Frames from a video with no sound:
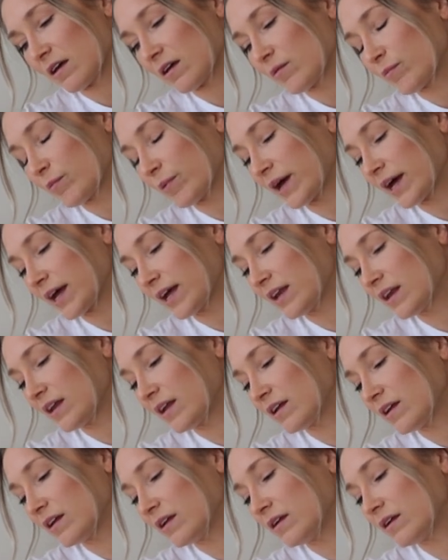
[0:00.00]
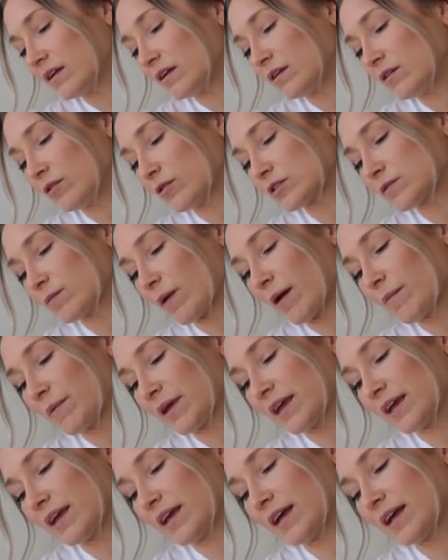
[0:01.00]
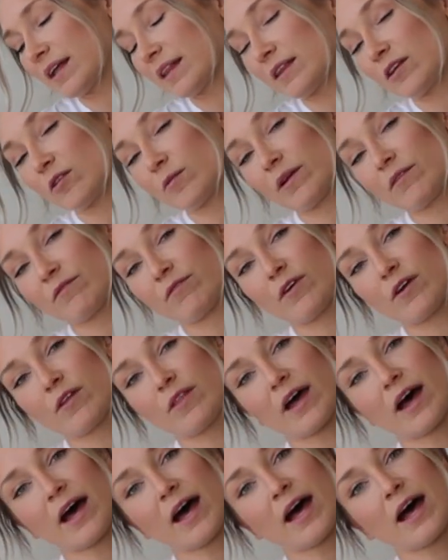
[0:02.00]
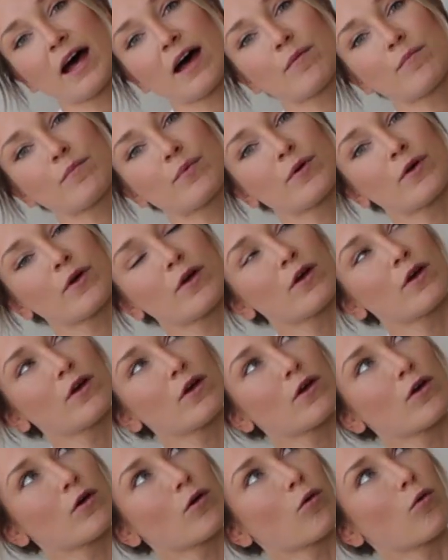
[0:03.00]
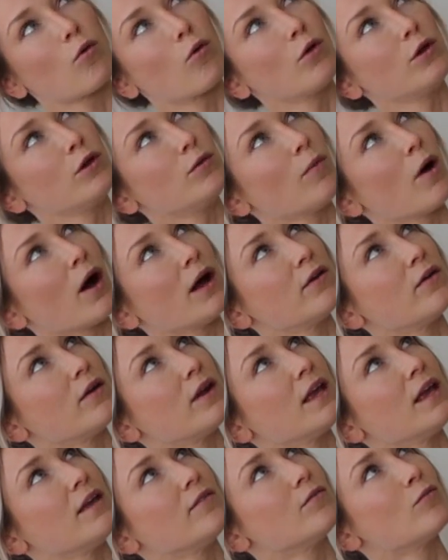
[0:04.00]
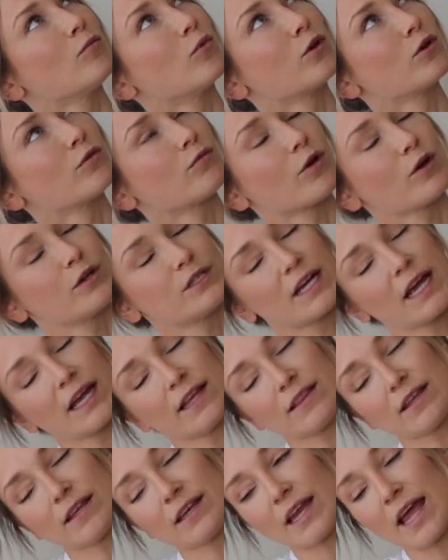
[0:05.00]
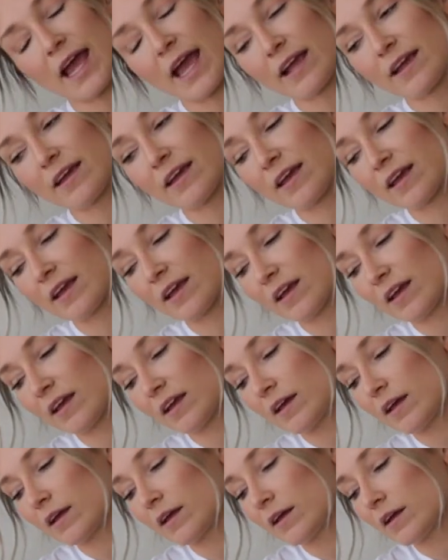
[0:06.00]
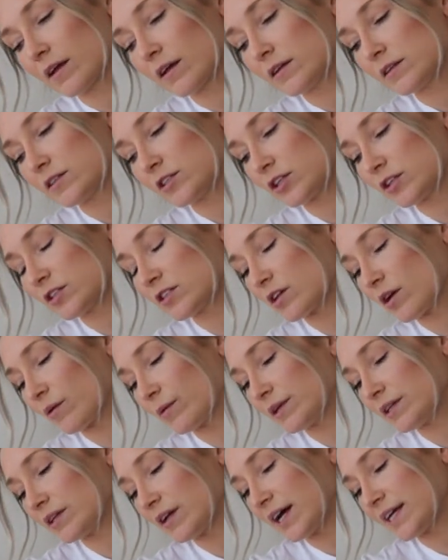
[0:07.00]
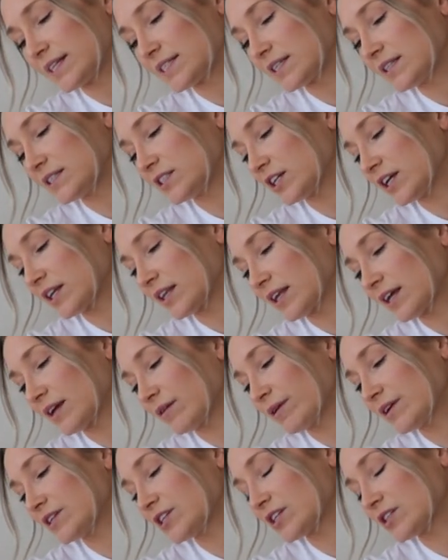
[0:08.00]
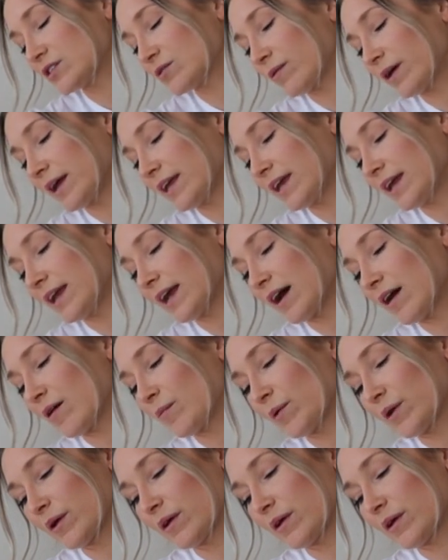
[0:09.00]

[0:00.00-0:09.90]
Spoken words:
but yours might be a little bit further up, or you might not even want to rotate the neck. Just going nice and gently. We're just waking up